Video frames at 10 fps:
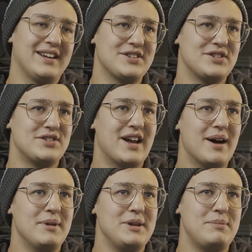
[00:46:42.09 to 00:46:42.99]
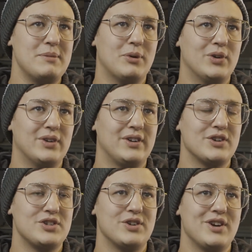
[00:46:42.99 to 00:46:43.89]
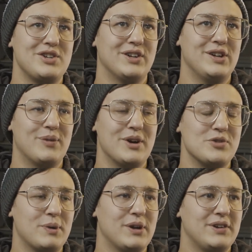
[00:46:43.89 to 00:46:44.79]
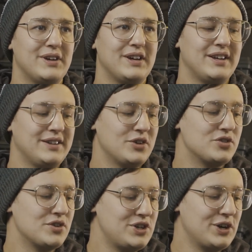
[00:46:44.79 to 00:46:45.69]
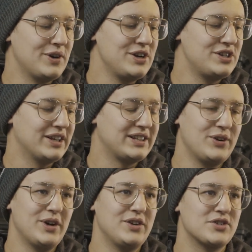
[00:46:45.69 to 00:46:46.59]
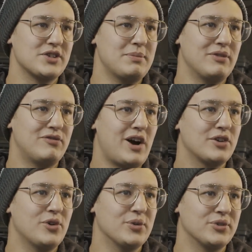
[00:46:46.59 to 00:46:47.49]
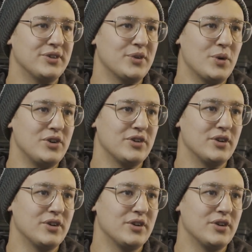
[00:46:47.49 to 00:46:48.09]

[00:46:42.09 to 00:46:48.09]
I guess it's not many people in our generation anyways, but there's a generation out there who had to sleep in foxholes in the winter